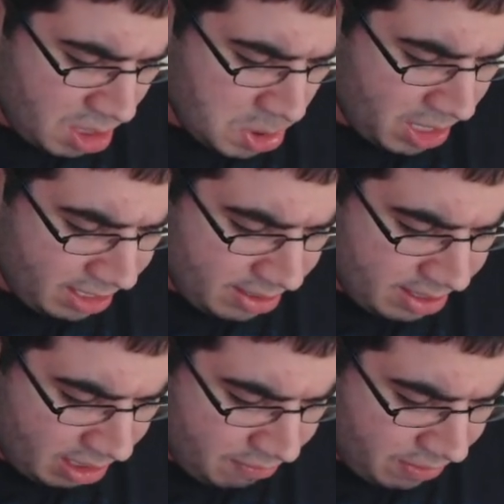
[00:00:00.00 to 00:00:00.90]
Try to get a
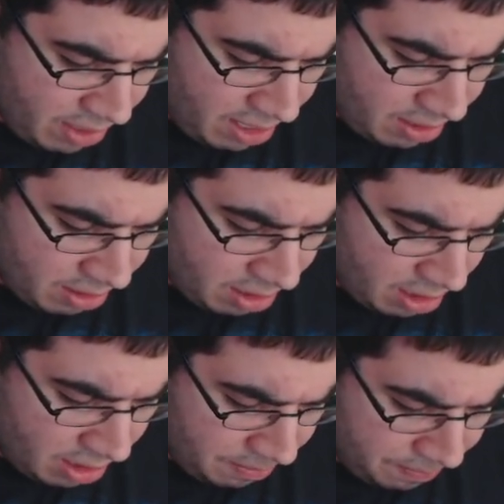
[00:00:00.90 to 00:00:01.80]
ticket for that.
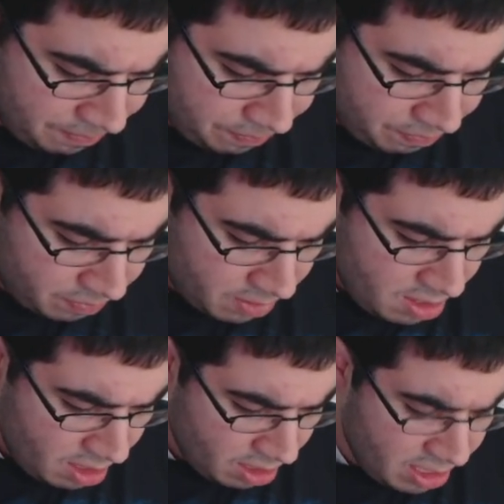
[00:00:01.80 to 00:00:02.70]

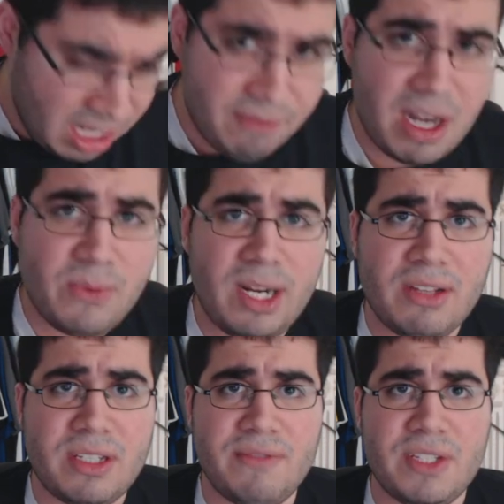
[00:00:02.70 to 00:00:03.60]
Yeah, and if anyone
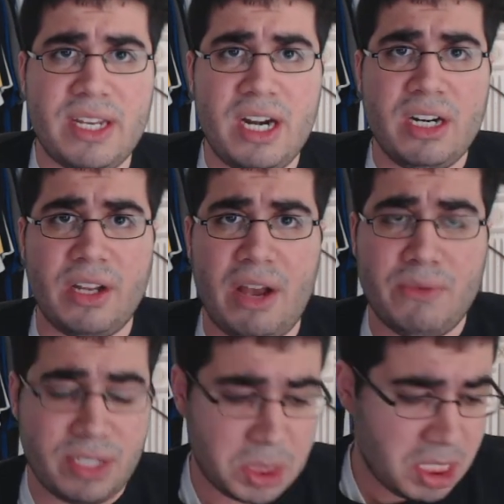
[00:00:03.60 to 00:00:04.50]
else lives in the area, I
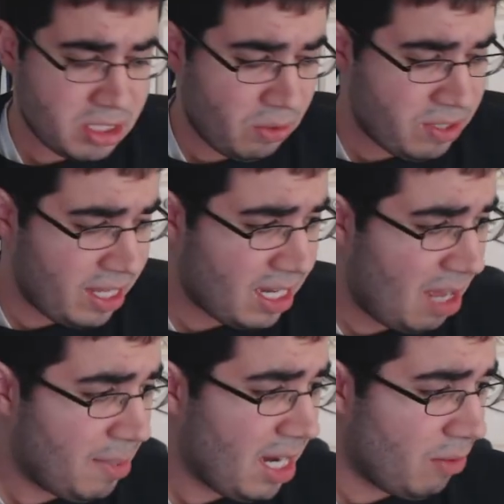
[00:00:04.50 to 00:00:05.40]
would suggest going to that
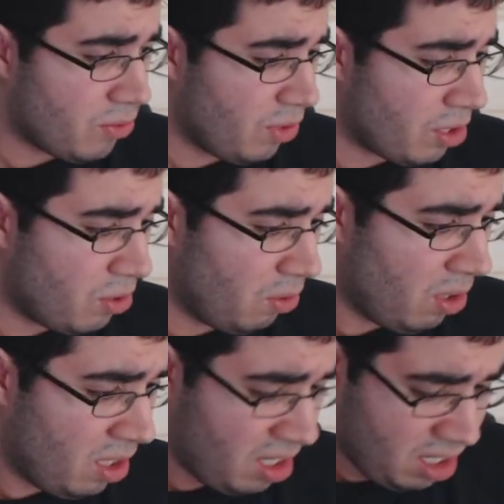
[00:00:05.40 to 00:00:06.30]
Comic-Con. It was really
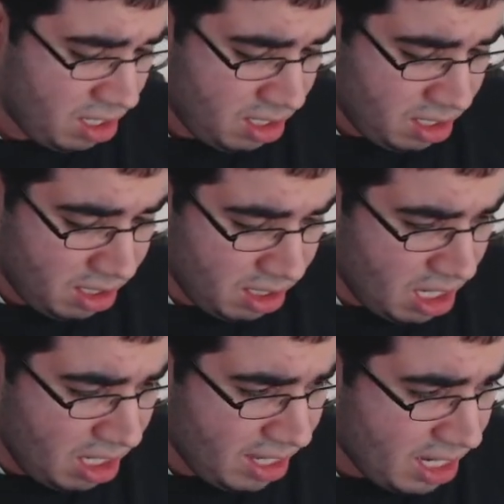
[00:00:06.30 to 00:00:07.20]
cool.
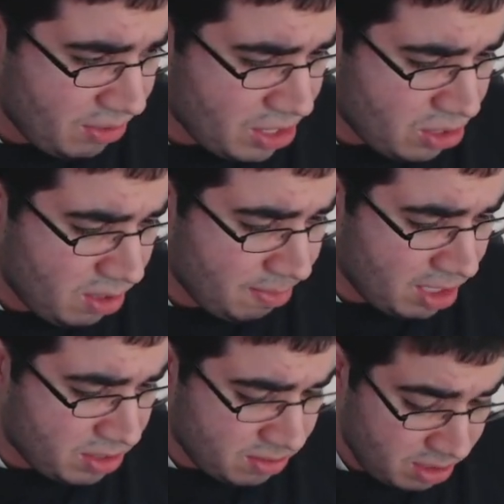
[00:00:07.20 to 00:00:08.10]
I like how they do it,
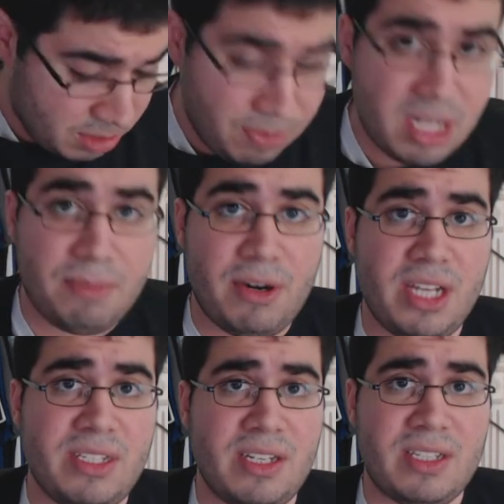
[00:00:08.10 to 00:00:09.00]
but it's pretty
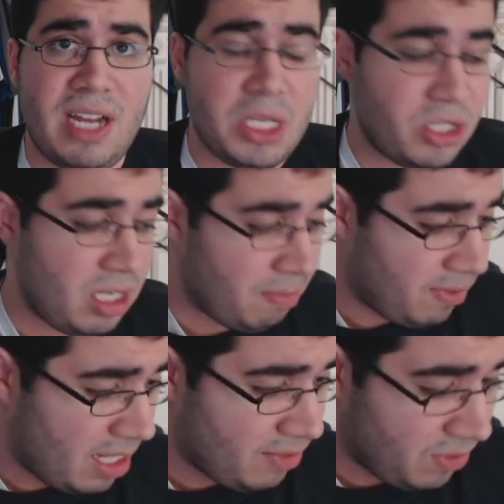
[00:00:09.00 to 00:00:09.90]
pricey. It's not cheap,
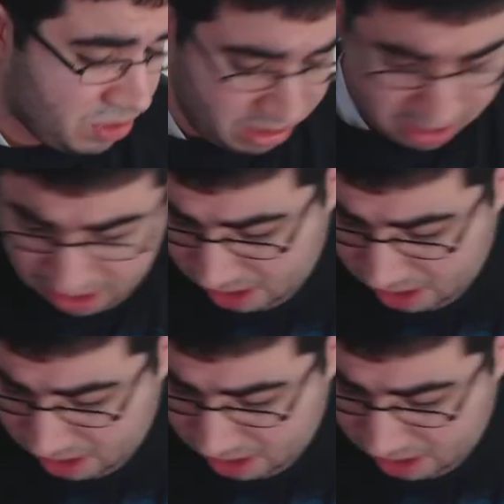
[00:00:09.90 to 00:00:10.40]
that's for sure.